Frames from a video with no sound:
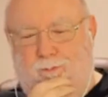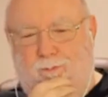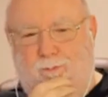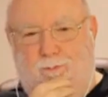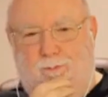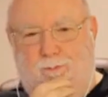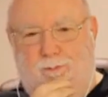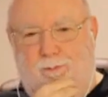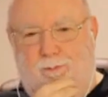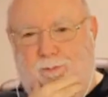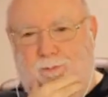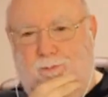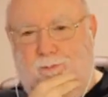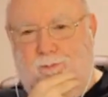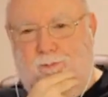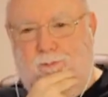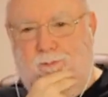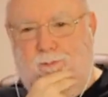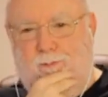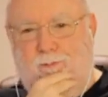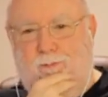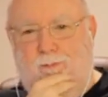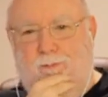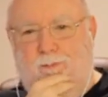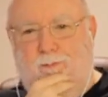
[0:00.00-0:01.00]
when you run out
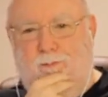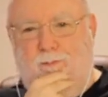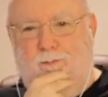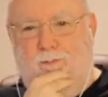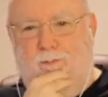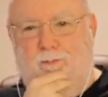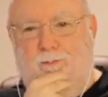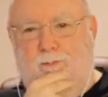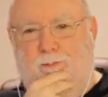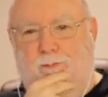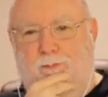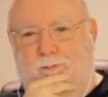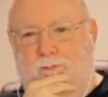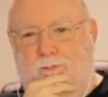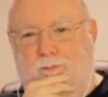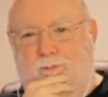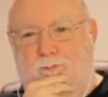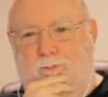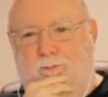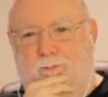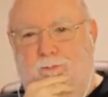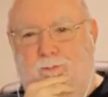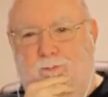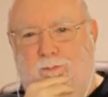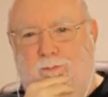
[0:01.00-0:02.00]
of, well, we'll
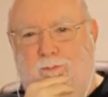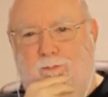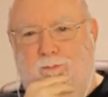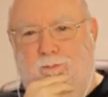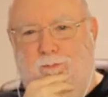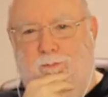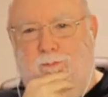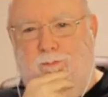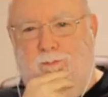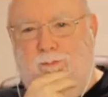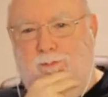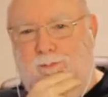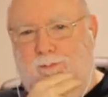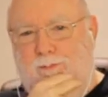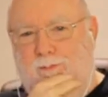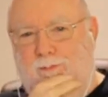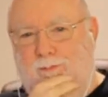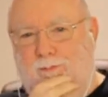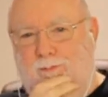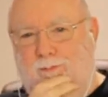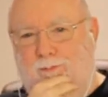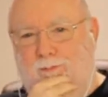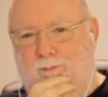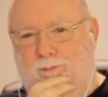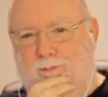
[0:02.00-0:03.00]
just, we'll
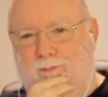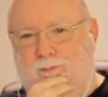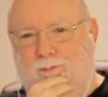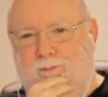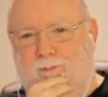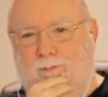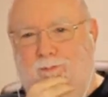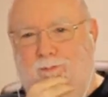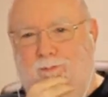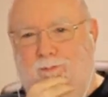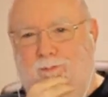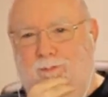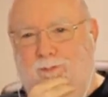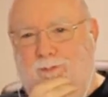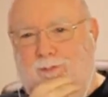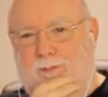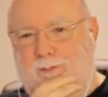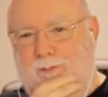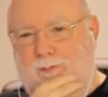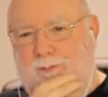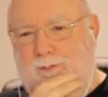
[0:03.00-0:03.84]
decide then in